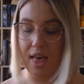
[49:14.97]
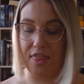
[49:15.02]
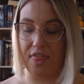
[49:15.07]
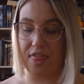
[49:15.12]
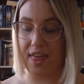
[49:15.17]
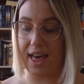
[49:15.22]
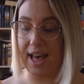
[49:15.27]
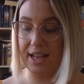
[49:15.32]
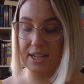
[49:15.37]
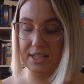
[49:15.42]

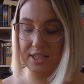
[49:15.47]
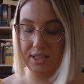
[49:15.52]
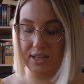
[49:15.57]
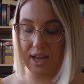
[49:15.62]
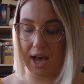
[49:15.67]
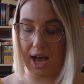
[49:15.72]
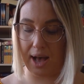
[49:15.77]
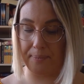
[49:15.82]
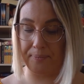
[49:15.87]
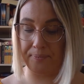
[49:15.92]
that
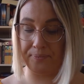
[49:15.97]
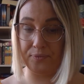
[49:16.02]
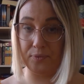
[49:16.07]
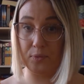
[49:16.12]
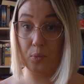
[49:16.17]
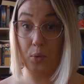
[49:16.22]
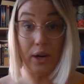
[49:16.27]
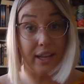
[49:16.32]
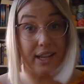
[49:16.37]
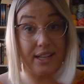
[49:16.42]

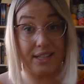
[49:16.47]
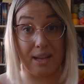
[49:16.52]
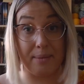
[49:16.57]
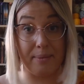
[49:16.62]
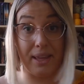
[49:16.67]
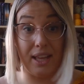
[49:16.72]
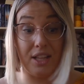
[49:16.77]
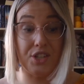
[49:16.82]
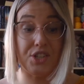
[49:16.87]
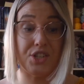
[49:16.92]
won't get
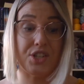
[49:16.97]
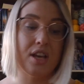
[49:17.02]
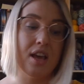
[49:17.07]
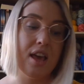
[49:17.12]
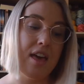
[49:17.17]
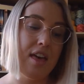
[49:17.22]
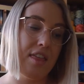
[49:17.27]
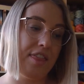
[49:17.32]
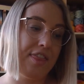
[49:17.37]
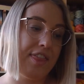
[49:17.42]
damaged,
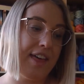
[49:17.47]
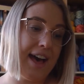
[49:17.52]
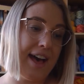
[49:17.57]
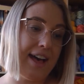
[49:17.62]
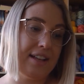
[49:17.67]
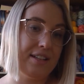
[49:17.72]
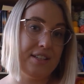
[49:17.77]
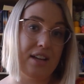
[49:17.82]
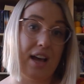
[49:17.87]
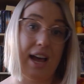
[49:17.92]

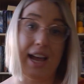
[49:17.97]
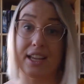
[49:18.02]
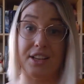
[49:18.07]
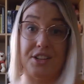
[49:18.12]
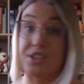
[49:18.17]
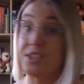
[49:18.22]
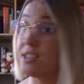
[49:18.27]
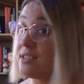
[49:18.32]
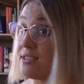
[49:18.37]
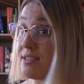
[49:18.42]
that I can
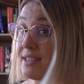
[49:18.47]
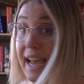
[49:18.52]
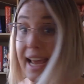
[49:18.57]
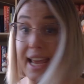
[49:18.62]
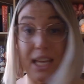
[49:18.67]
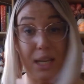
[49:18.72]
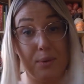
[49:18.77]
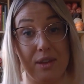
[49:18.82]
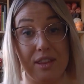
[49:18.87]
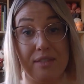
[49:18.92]
just
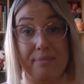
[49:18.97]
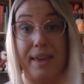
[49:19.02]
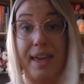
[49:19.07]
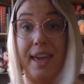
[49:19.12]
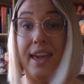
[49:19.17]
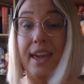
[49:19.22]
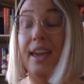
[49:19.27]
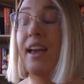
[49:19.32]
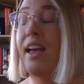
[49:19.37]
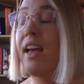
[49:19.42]
take with
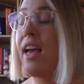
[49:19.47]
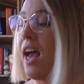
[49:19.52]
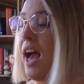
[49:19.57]
me,